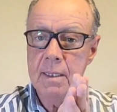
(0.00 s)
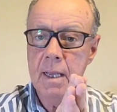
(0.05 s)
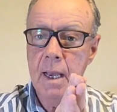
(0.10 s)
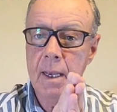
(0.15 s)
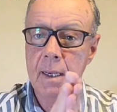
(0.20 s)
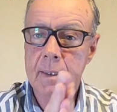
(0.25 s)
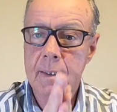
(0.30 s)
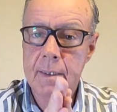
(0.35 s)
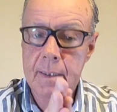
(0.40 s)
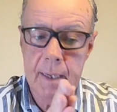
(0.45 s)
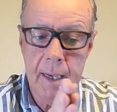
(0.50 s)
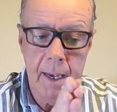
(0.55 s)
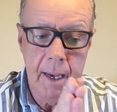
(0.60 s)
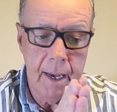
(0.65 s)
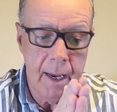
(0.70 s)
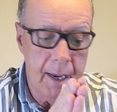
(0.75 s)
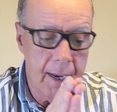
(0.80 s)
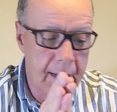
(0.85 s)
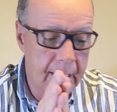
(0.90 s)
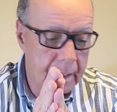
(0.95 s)
guys.
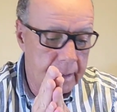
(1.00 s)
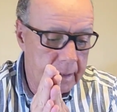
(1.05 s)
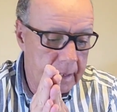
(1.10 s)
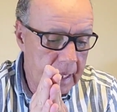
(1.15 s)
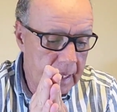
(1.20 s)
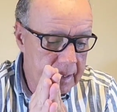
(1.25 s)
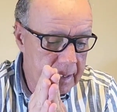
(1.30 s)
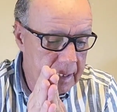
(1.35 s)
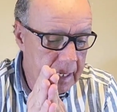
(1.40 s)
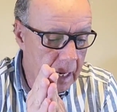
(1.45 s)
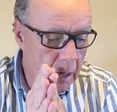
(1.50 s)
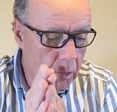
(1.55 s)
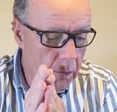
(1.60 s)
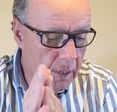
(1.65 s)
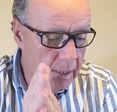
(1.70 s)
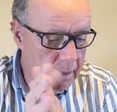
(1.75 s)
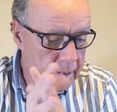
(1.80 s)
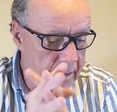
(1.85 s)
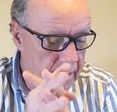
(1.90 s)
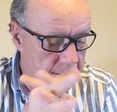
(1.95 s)
That's how
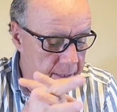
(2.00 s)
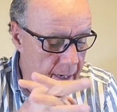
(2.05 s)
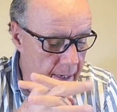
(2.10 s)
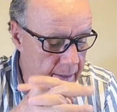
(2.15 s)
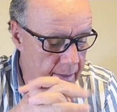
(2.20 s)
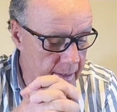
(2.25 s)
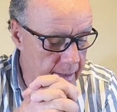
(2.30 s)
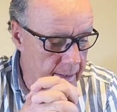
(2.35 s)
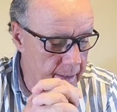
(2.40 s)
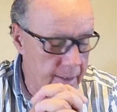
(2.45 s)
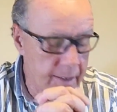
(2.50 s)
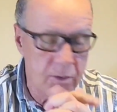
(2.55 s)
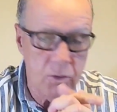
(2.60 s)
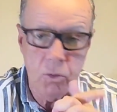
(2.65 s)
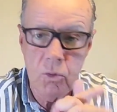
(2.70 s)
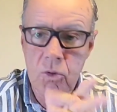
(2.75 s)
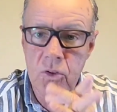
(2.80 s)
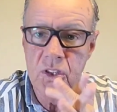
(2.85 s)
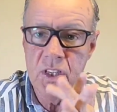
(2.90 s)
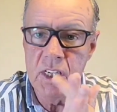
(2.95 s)
I started
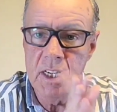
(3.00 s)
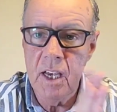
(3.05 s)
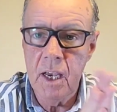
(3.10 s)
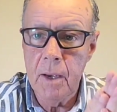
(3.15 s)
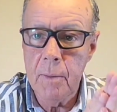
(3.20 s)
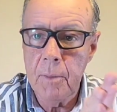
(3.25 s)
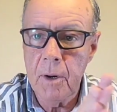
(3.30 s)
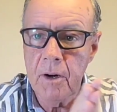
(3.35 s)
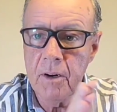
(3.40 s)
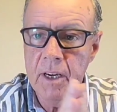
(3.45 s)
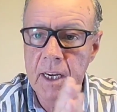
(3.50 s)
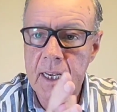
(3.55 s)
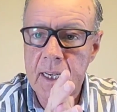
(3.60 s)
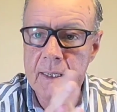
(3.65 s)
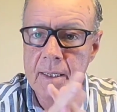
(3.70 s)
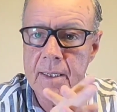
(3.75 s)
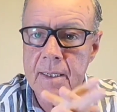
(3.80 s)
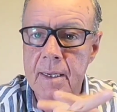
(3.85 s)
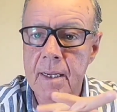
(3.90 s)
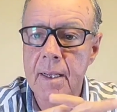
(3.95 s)
into
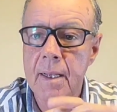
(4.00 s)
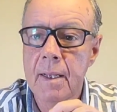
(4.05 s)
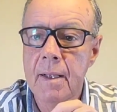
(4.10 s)
GMRS